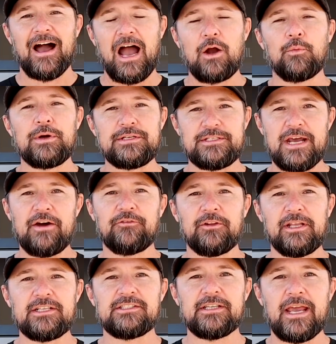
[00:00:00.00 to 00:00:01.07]
I would
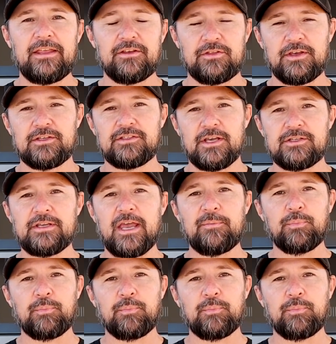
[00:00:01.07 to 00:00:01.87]
definitely say that this is a